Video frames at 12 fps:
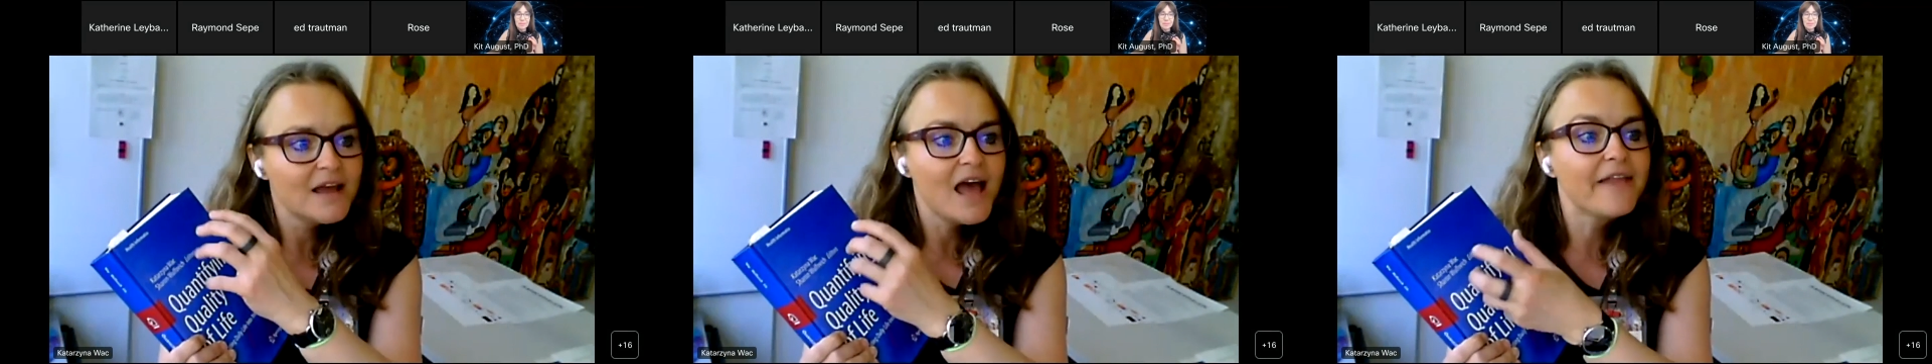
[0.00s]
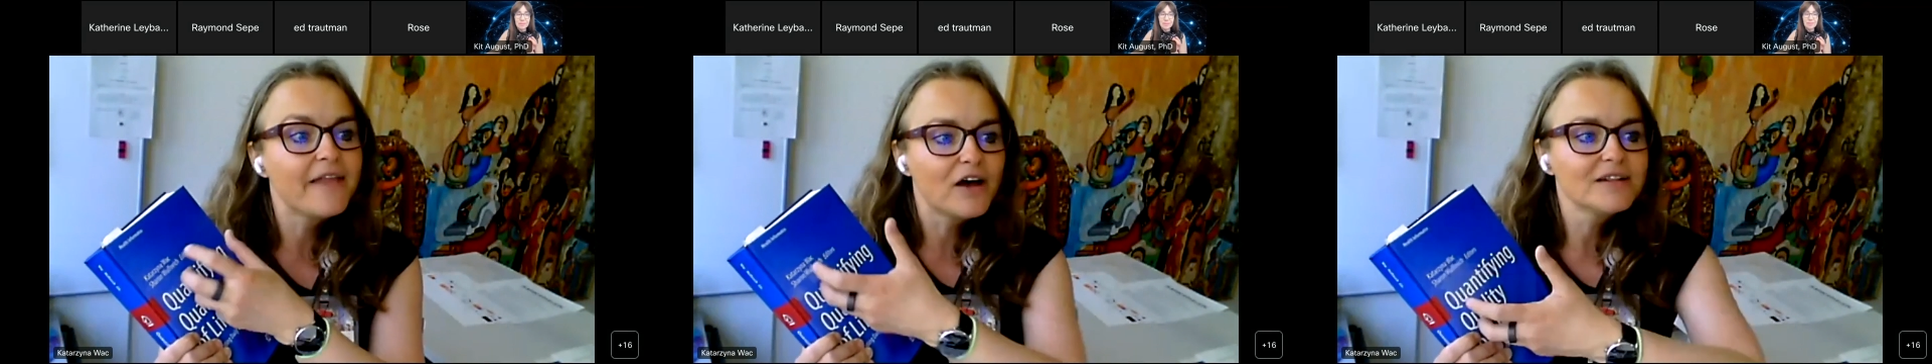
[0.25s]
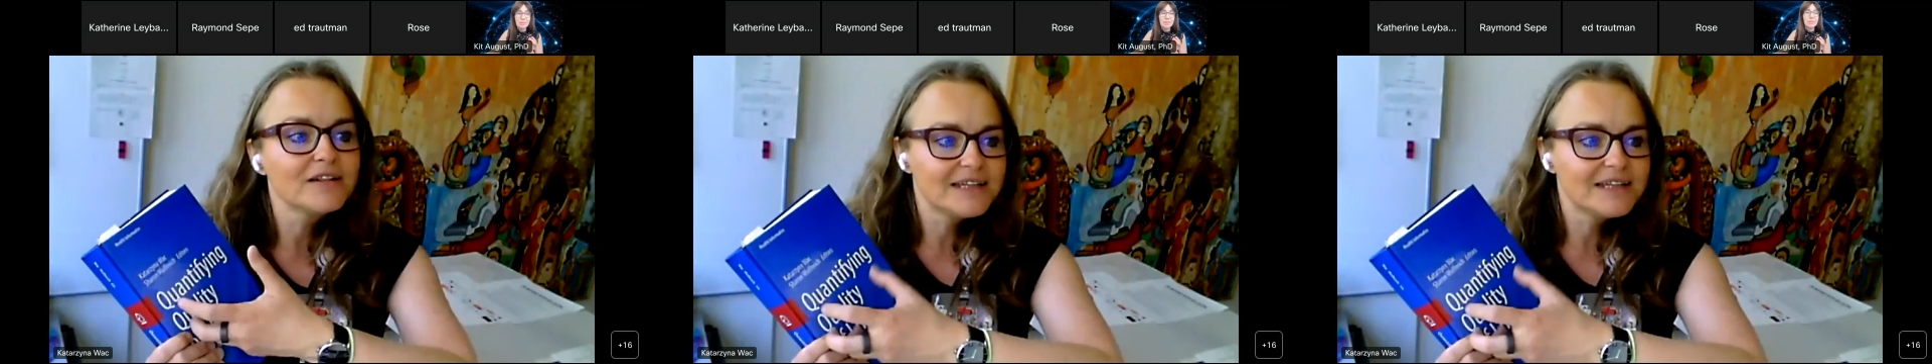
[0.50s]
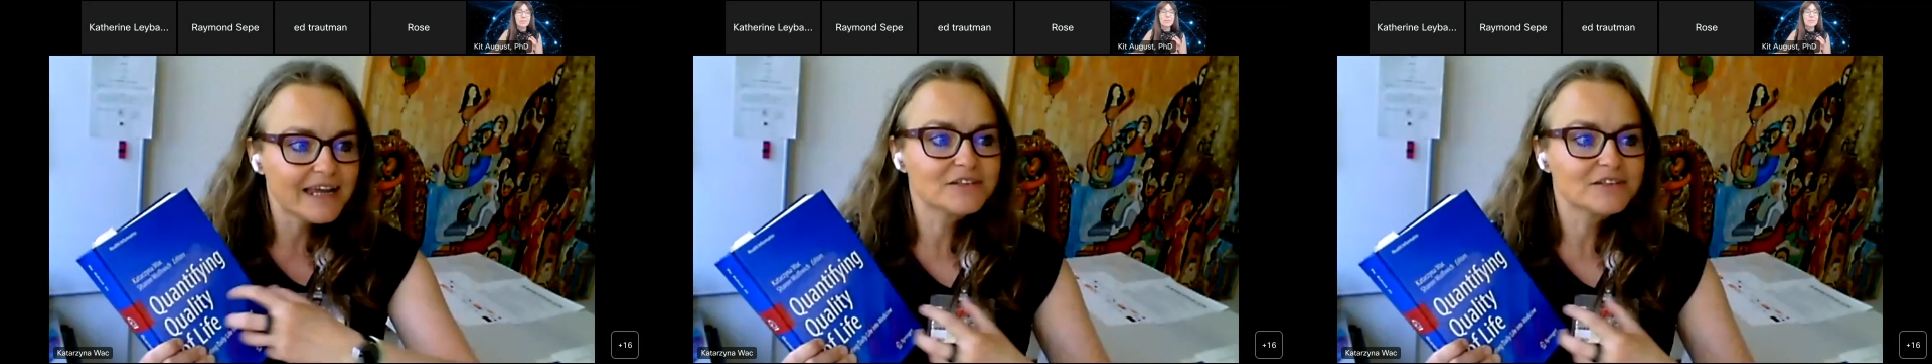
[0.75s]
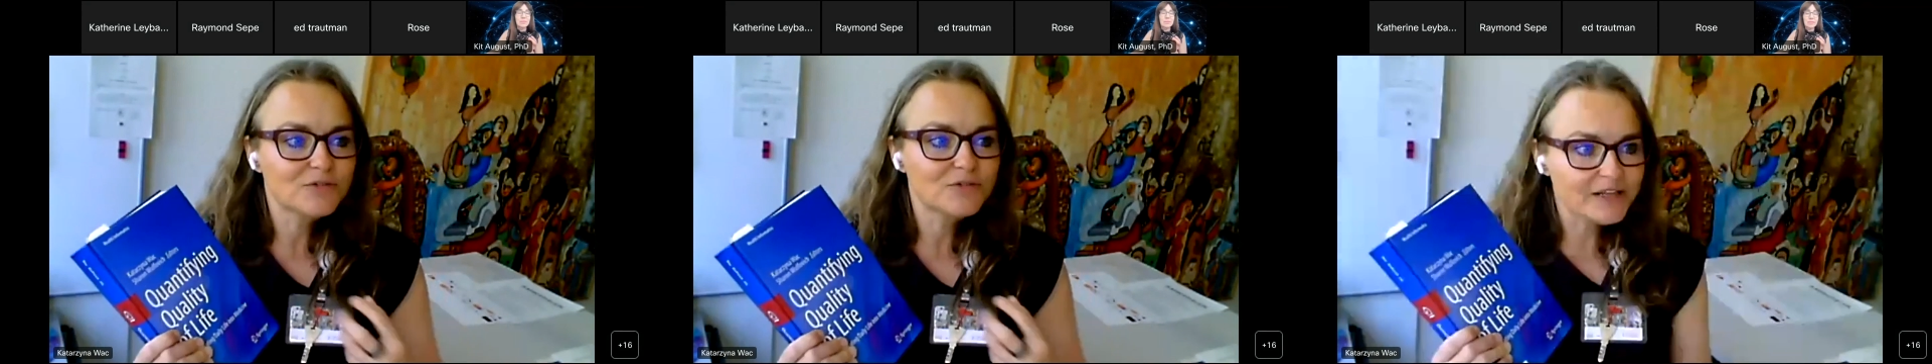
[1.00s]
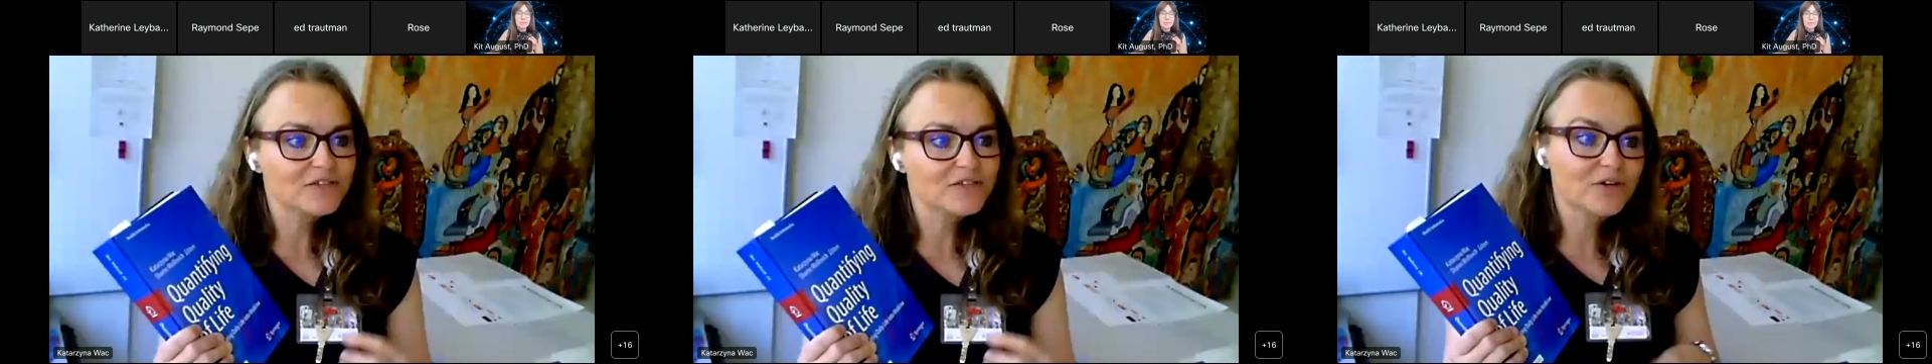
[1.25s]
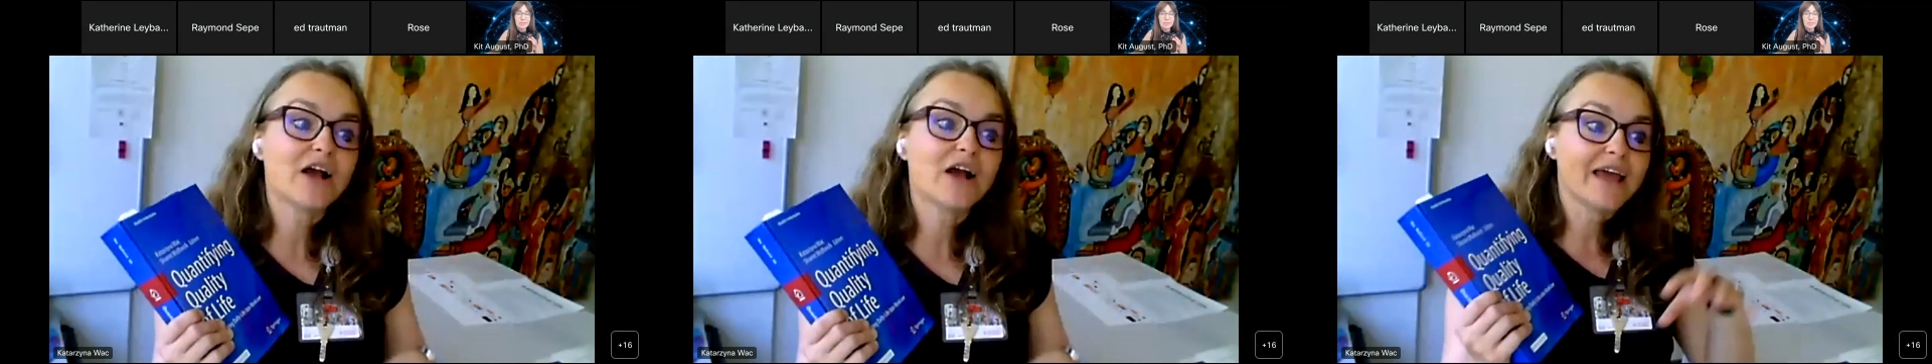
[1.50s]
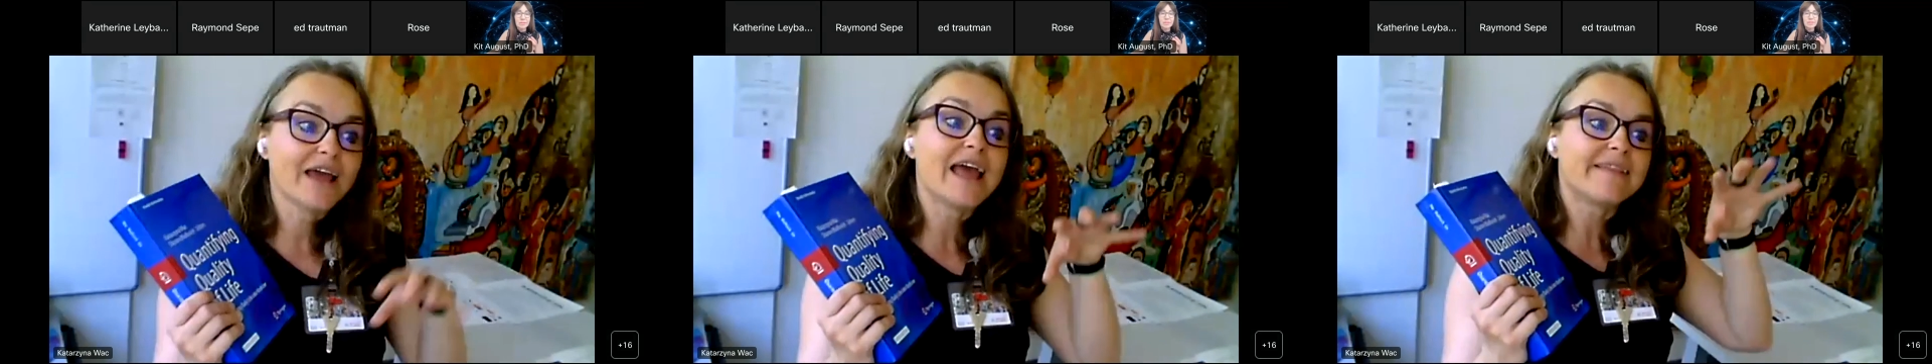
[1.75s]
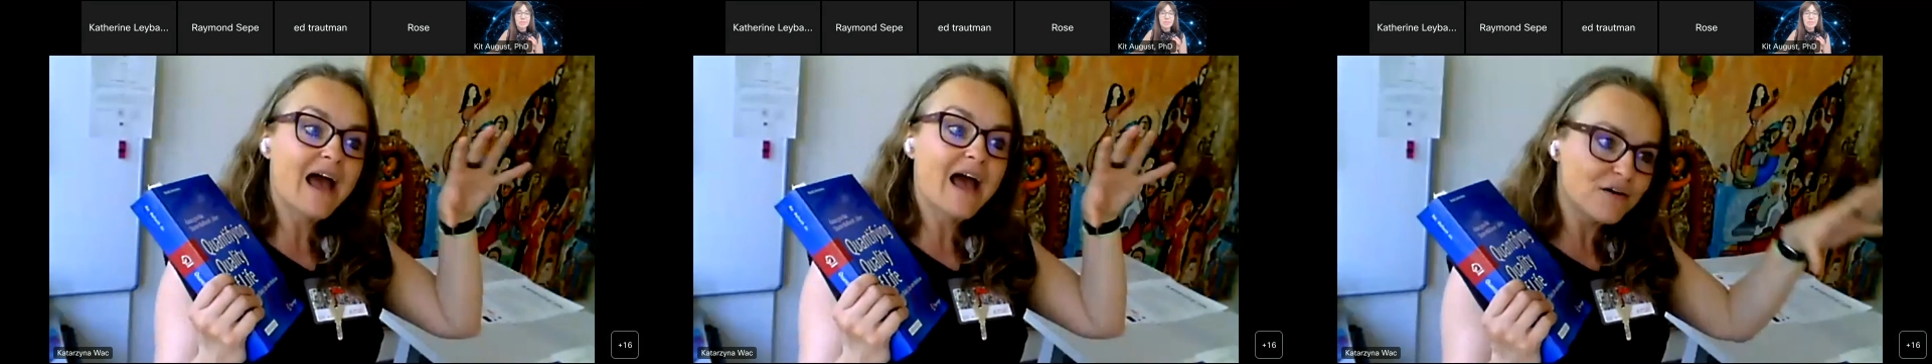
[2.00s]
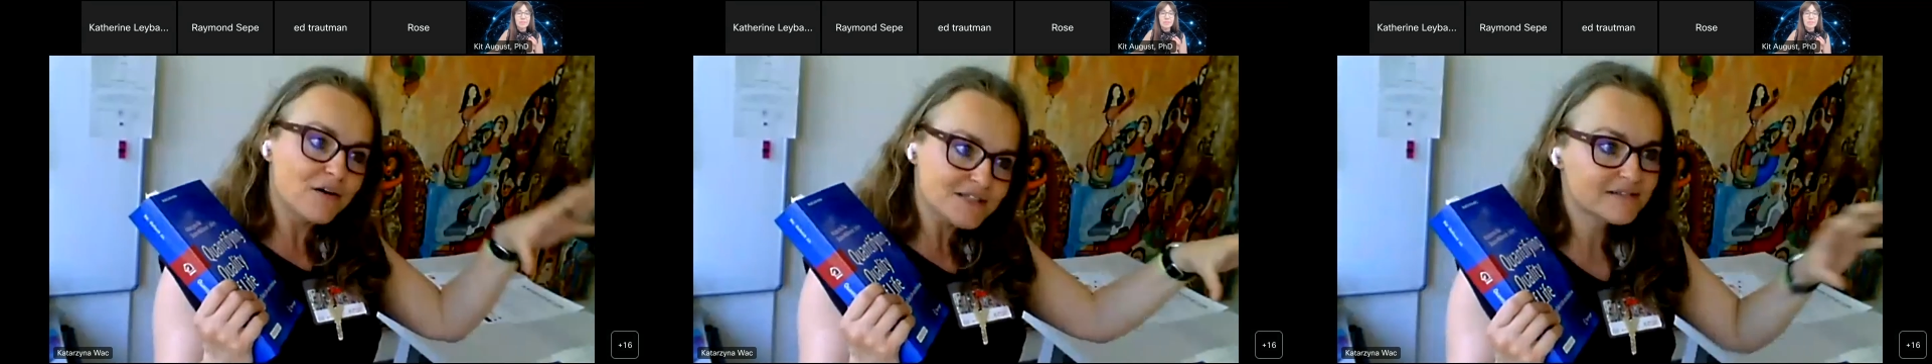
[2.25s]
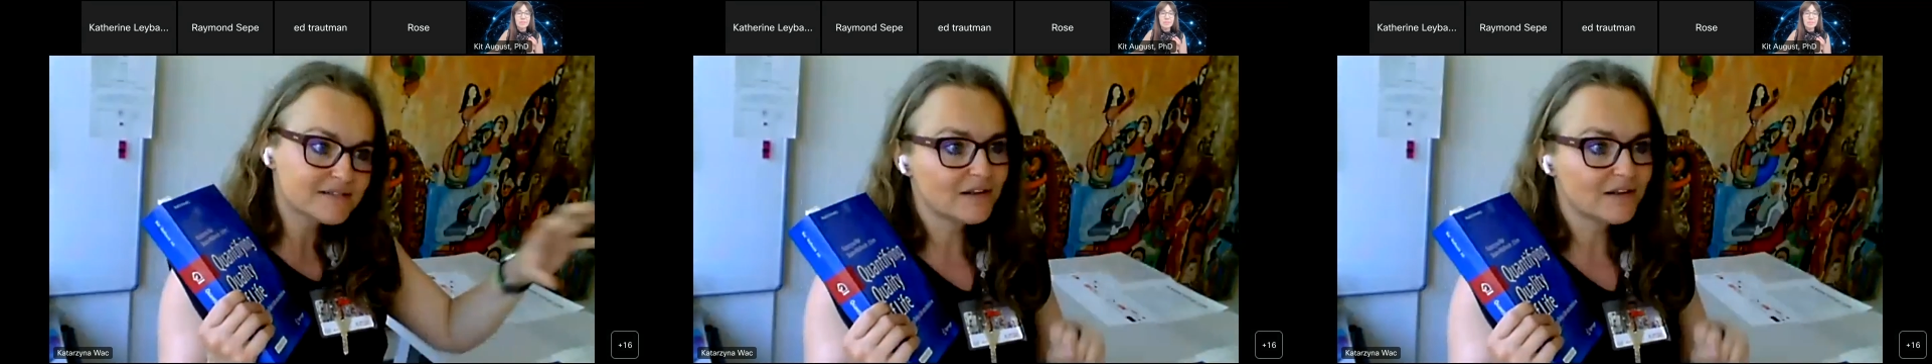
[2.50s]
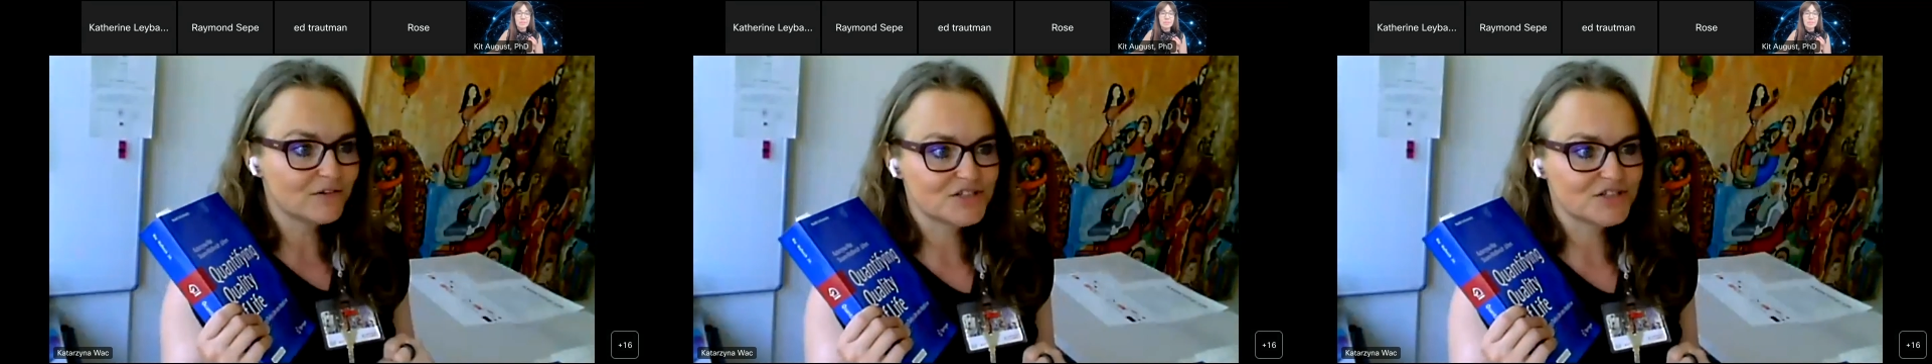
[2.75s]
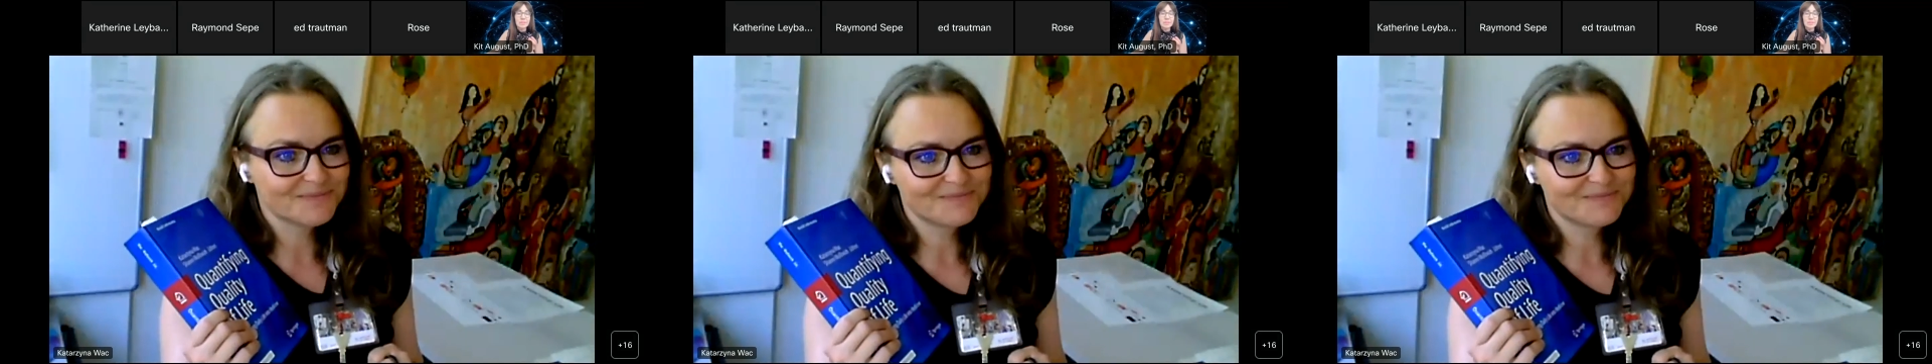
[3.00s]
and only later went into, okay, and how is technology?